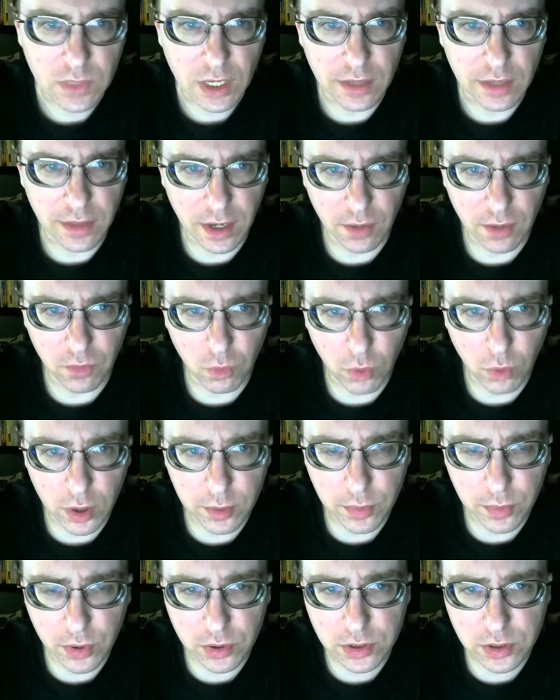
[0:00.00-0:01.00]
They have one
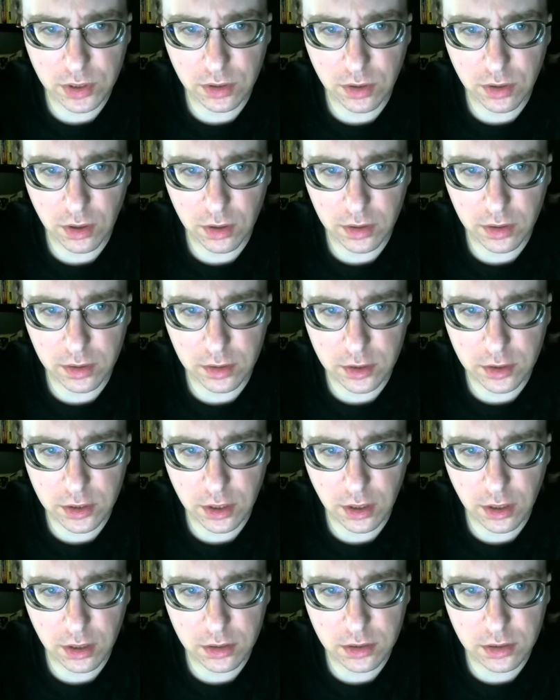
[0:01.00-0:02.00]
person calling the
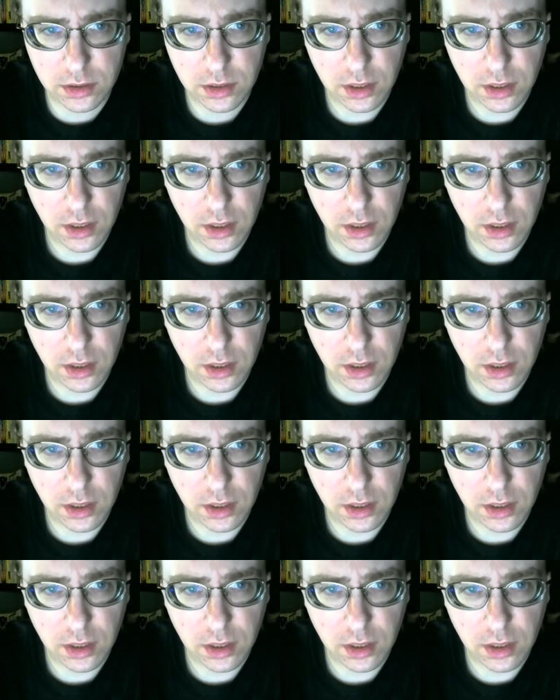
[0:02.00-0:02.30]
shots.